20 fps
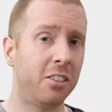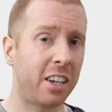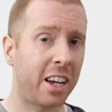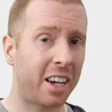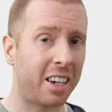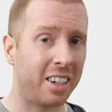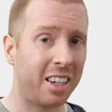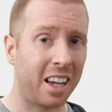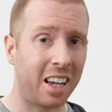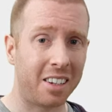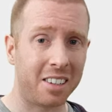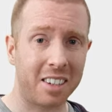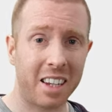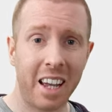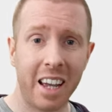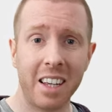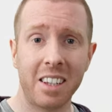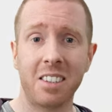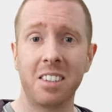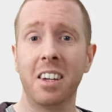second-hand
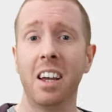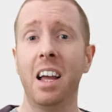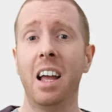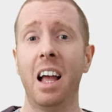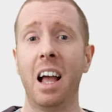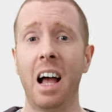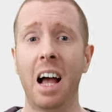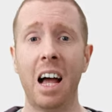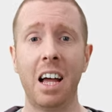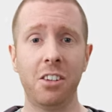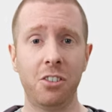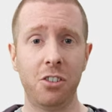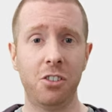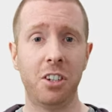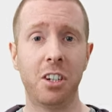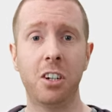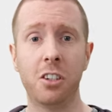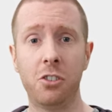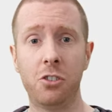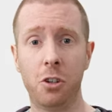kit and
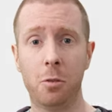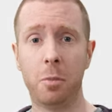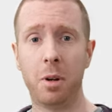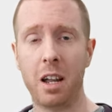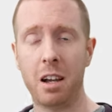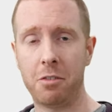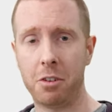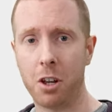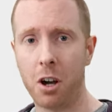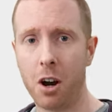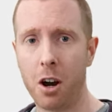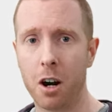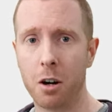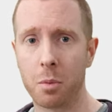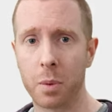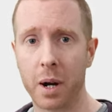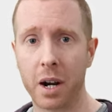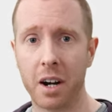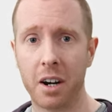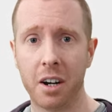using consumer-level
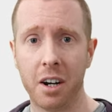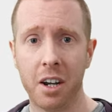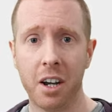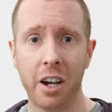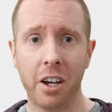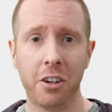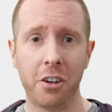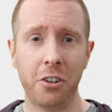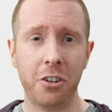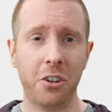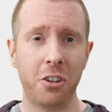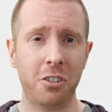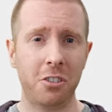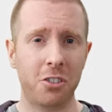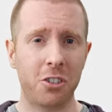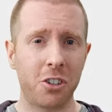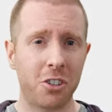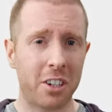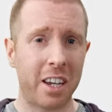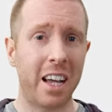hardware. Now, you
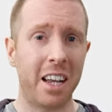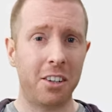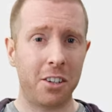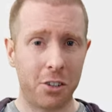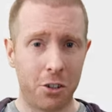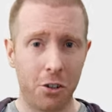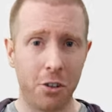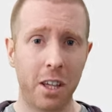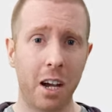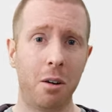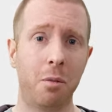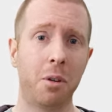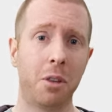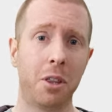just can't do that